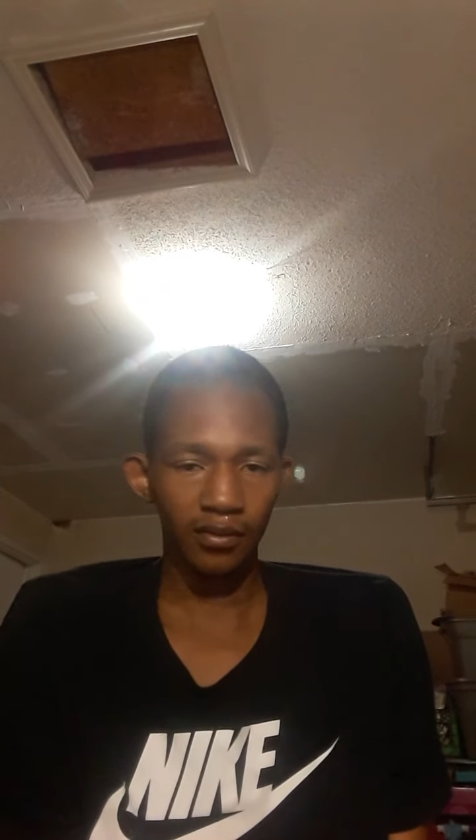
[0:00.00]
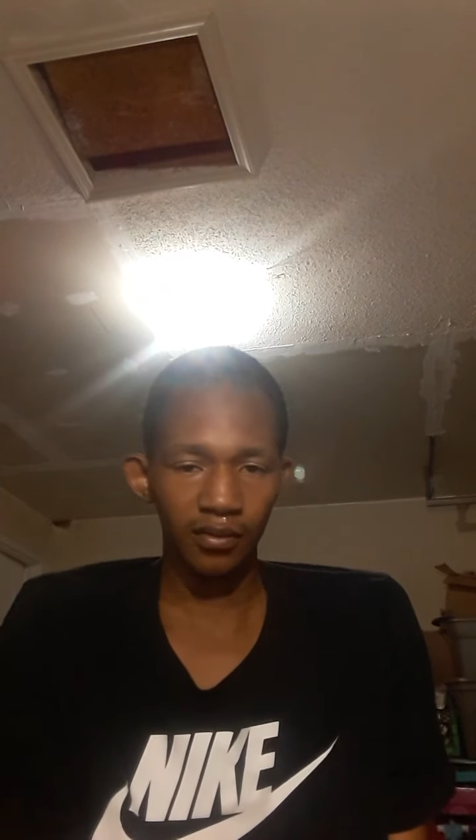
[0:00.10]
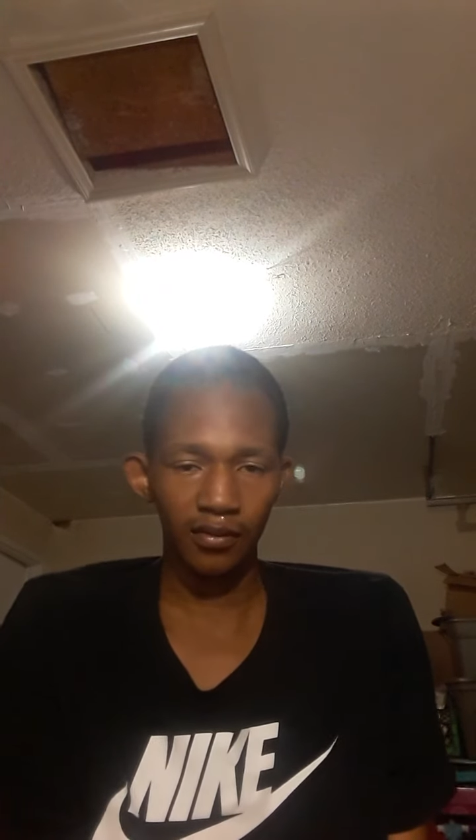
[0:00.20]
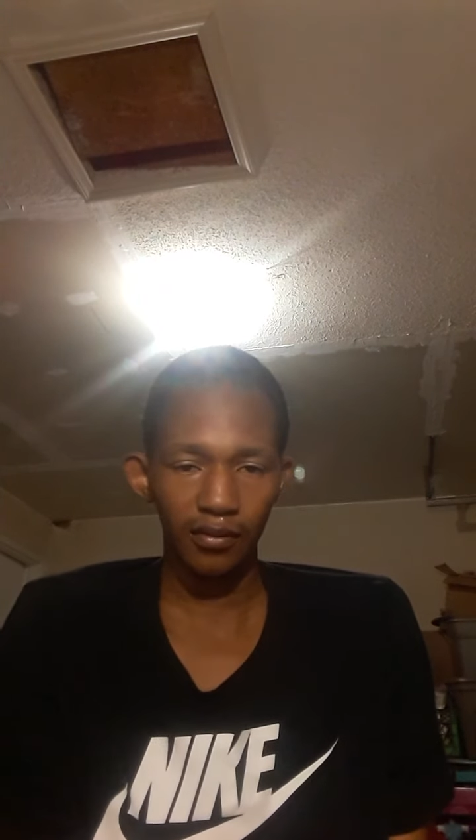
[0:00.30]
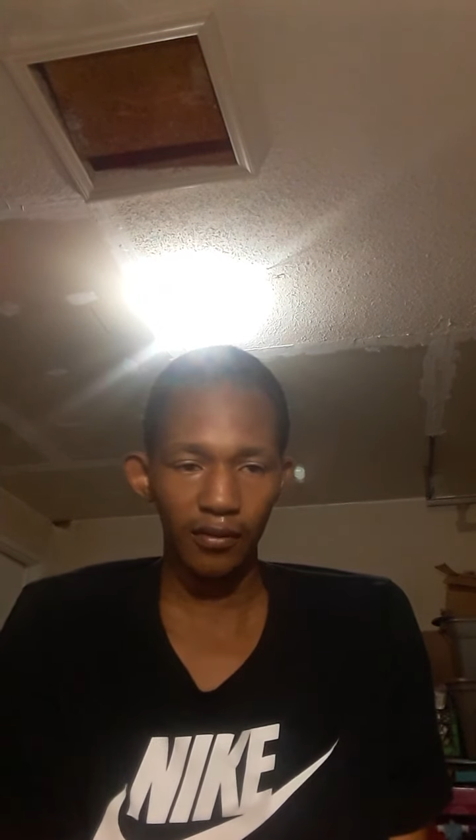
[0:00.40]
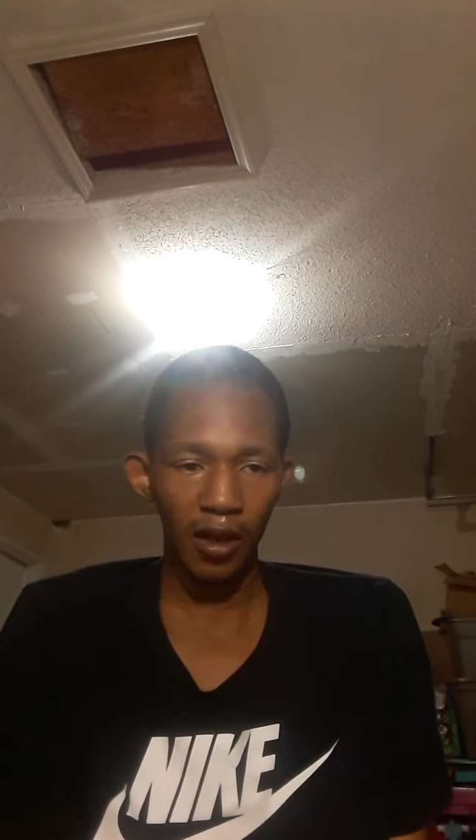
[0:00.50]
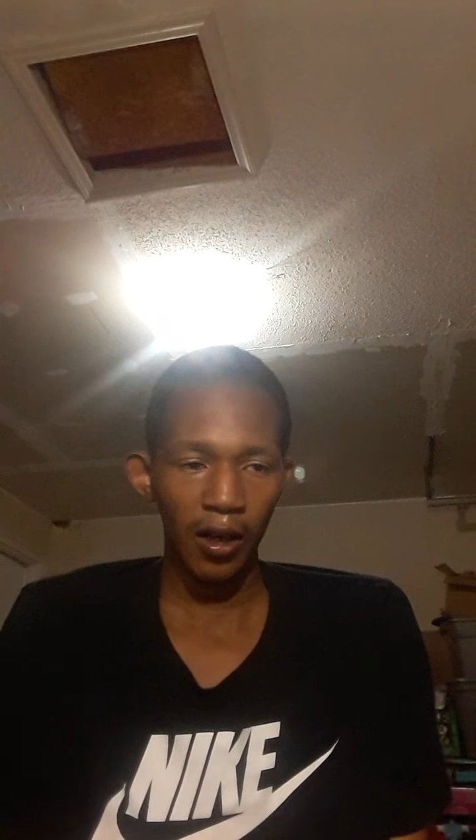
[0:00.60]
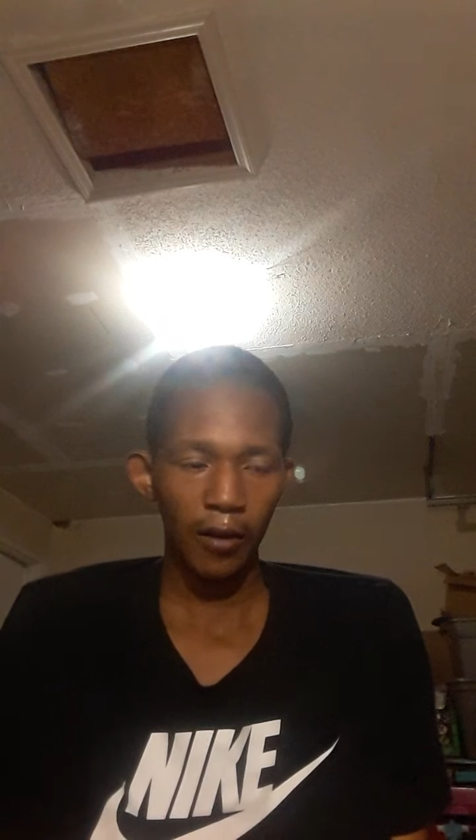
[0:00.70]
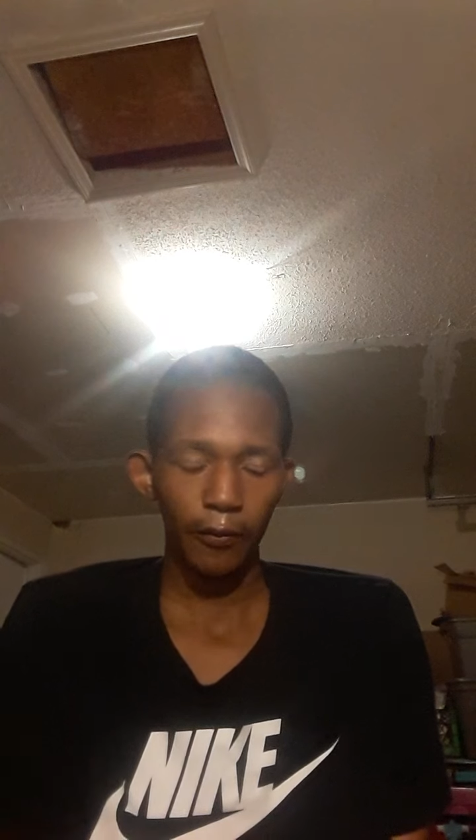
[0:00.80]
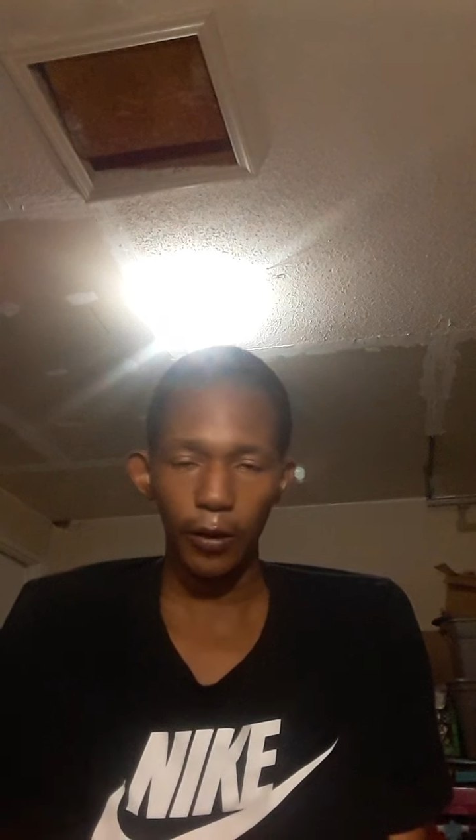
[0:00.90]
People talking
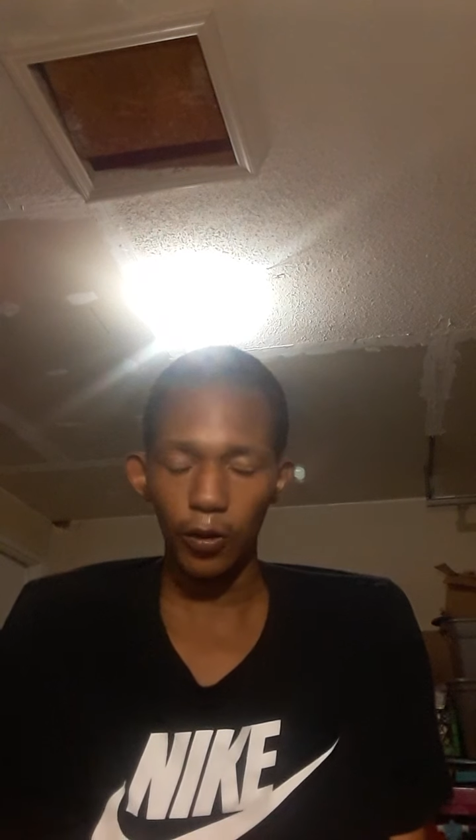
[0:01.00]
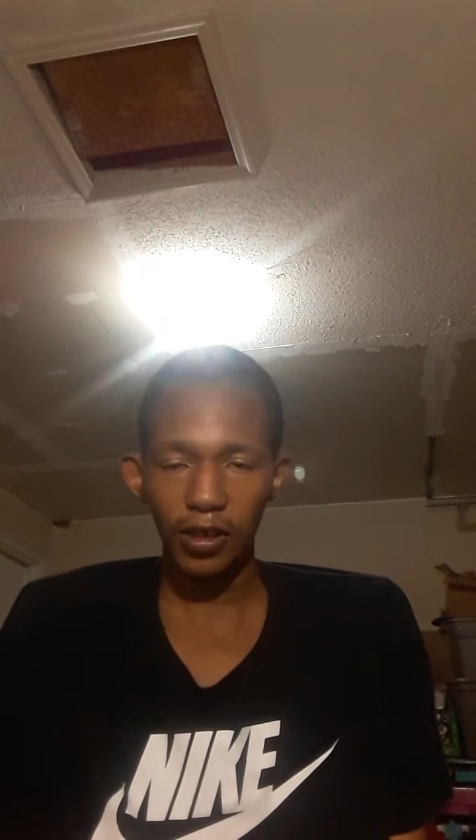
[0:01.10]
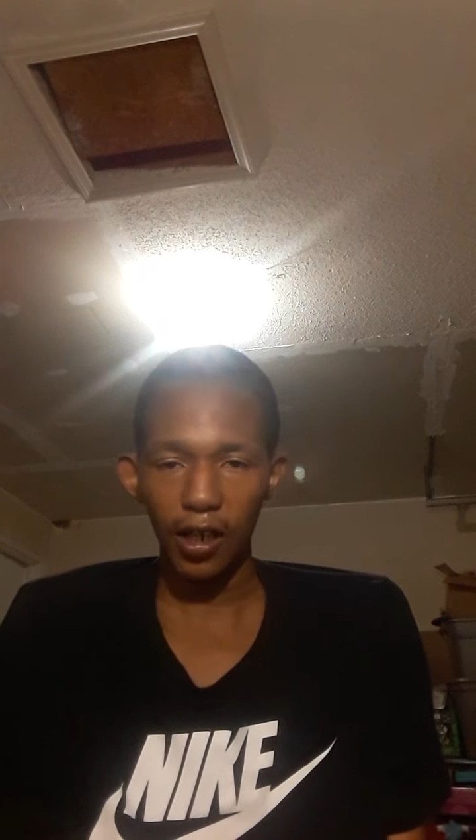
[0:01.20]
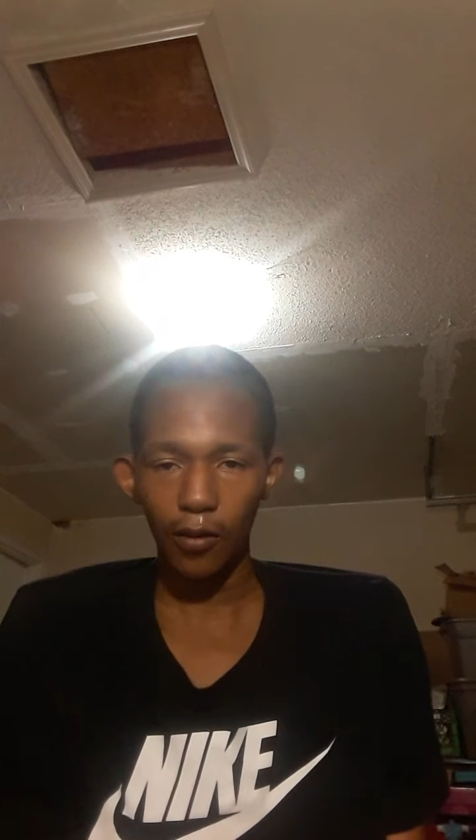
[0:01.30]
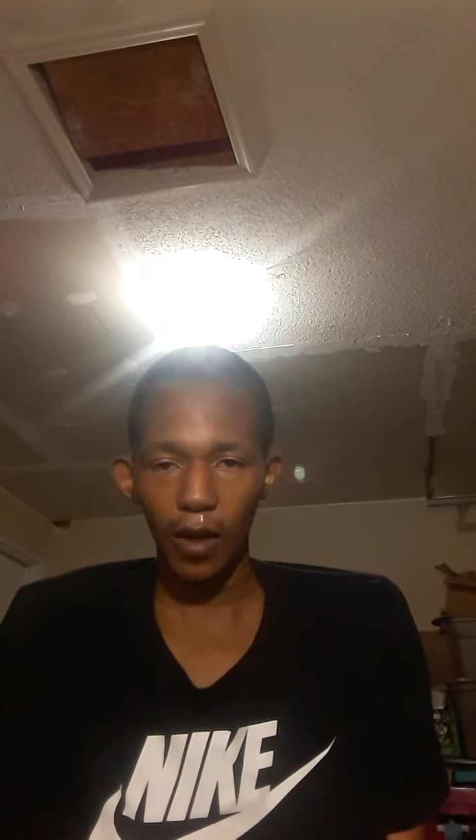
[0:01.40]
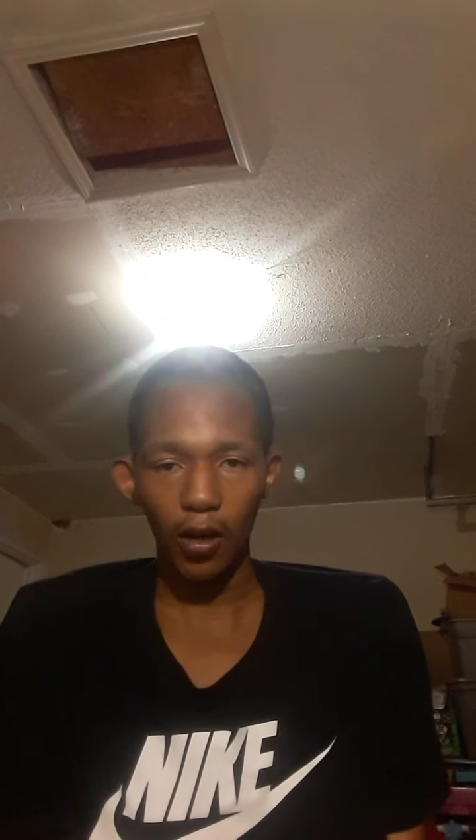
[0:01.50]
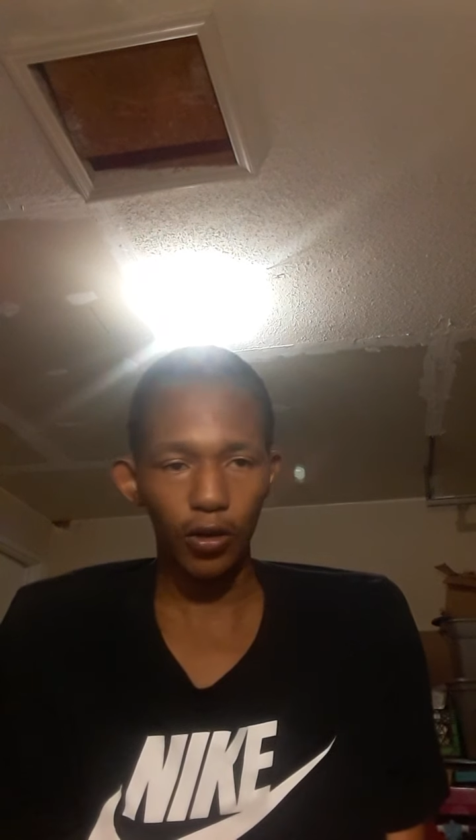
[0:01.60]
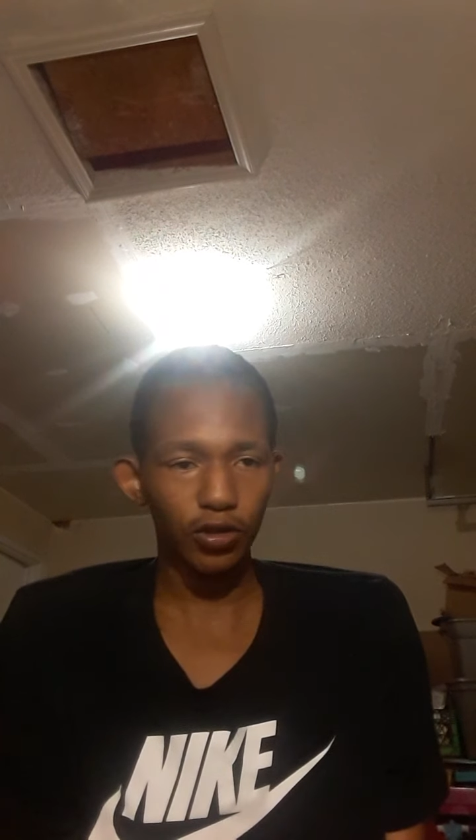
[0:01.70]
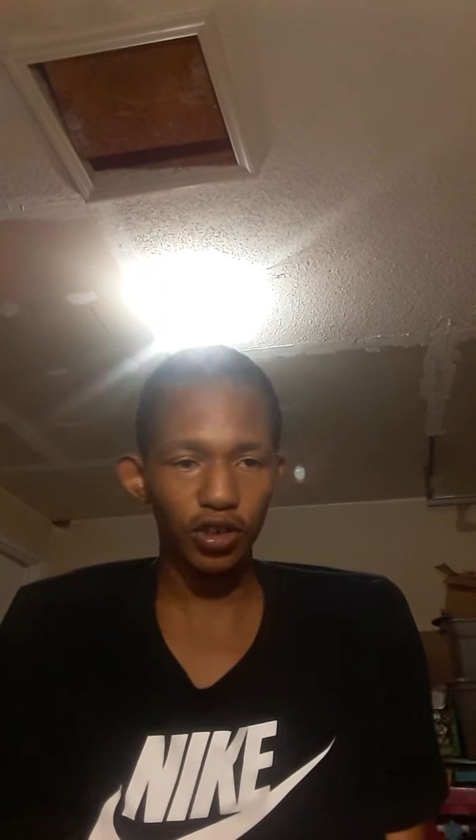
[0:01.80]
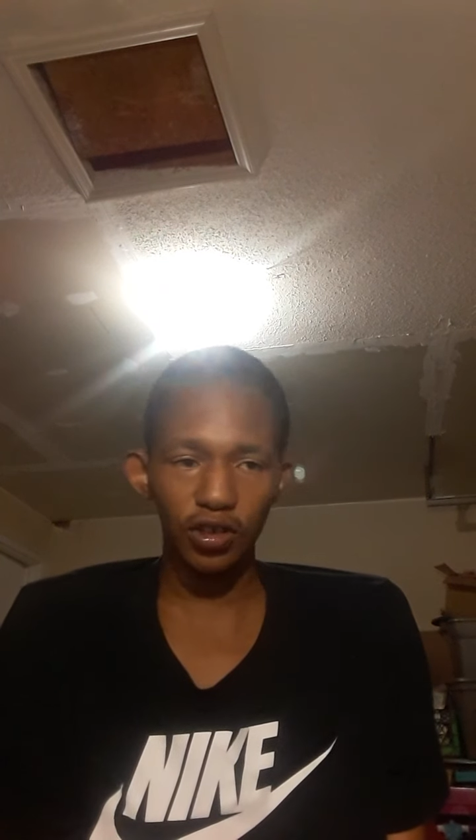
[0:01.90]
about, oh, you should just
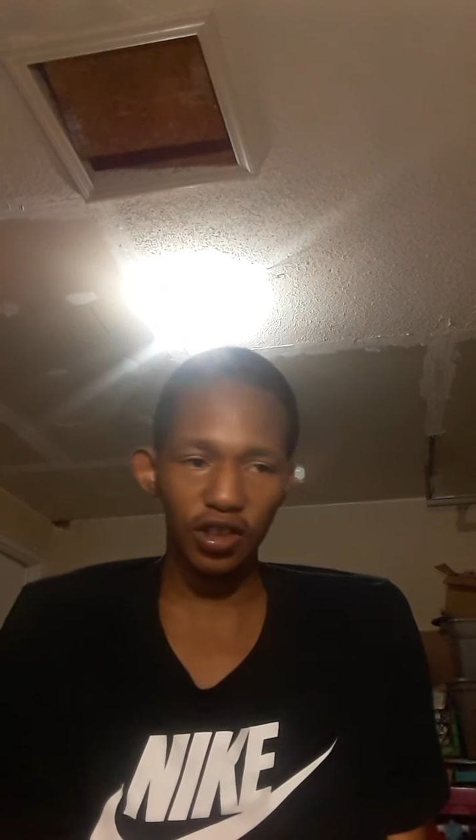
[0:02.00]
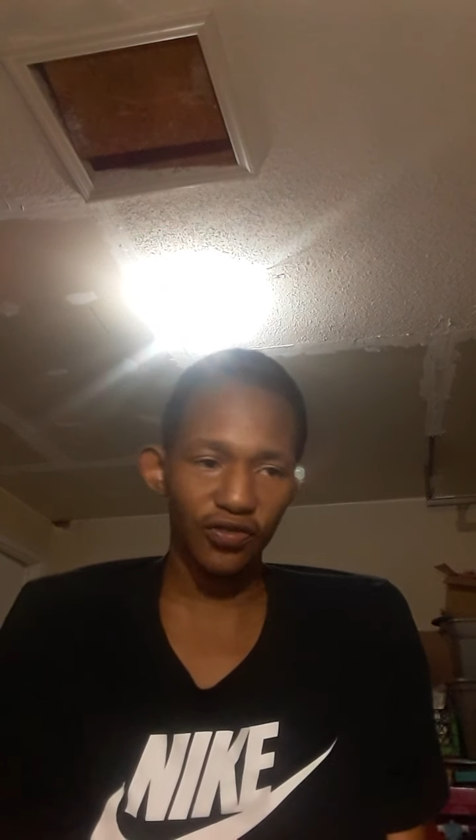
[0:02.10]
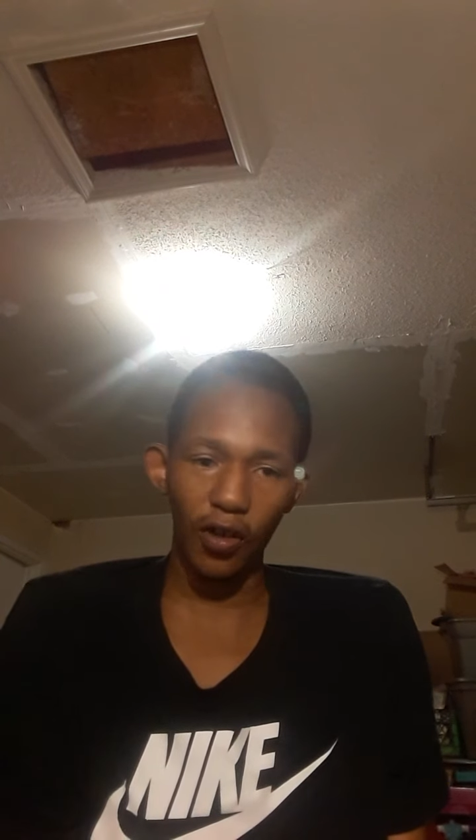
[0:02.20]
focus on Earth.